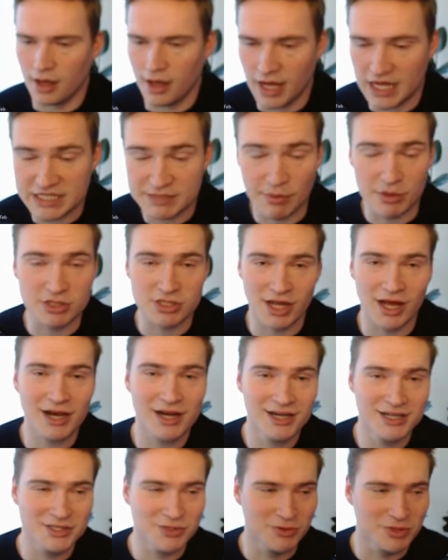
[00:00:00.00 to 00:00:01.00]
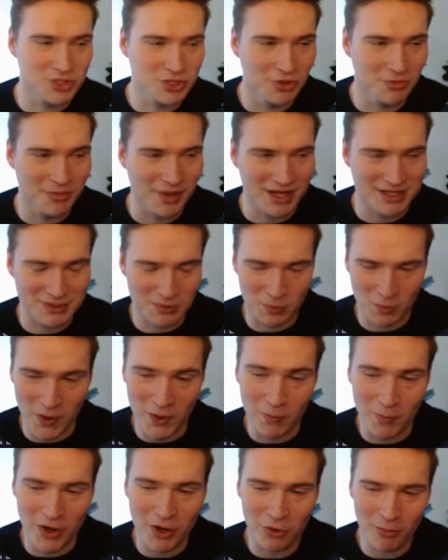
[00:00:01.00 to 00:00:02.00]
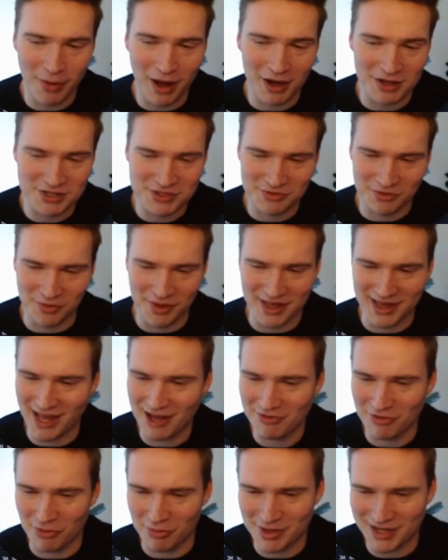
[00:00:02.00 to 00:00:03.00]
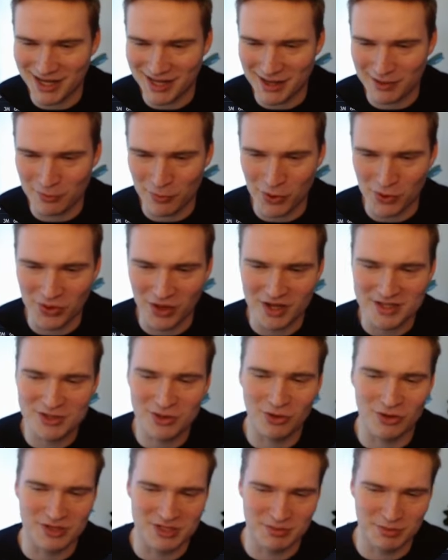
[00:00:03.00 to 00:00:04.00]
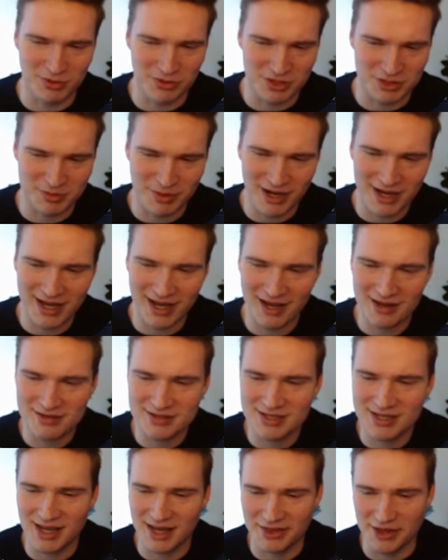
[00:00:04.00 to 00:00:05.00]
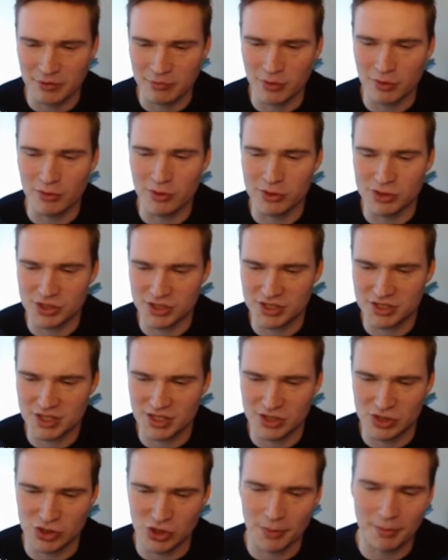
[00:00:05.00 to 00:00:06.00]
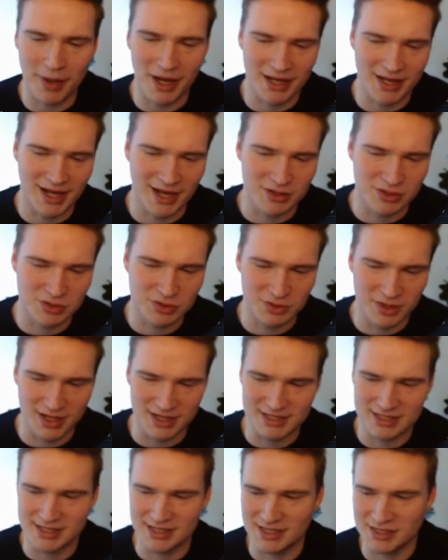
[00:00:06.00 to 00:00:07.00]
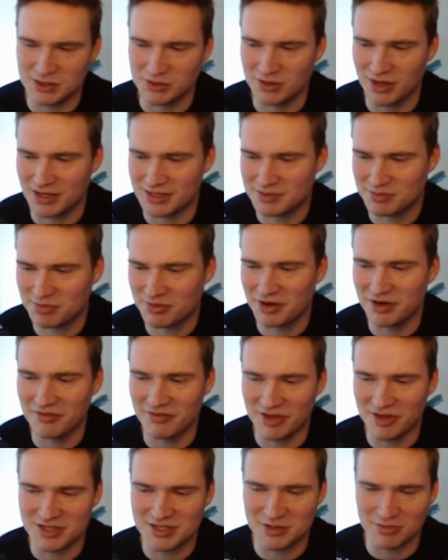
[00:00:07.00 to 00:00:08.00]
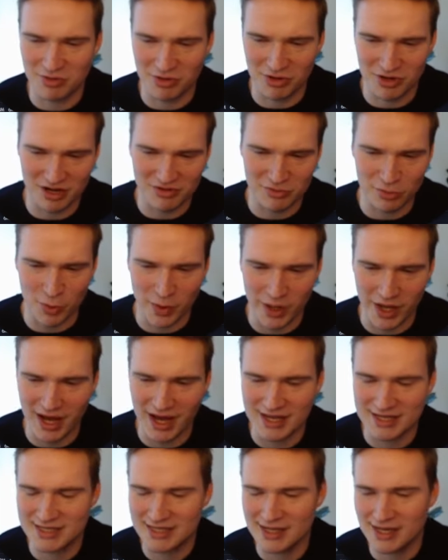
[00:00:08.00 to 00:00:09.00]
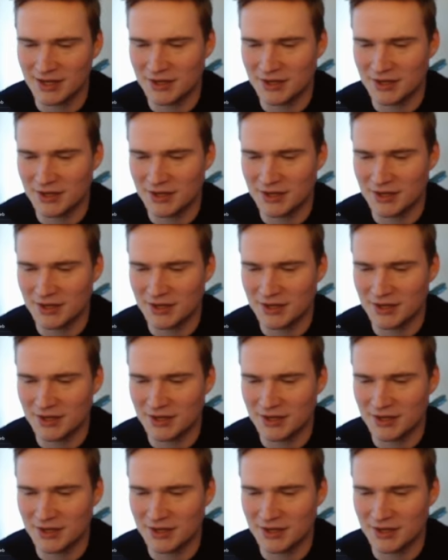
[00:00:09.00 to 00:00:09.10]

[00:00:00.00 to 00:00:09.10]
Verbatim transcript: It's most likely to assume that we will bounce from that level, but that it will not cause a bullish breakout, and that we will just drop back down to that previous support level we had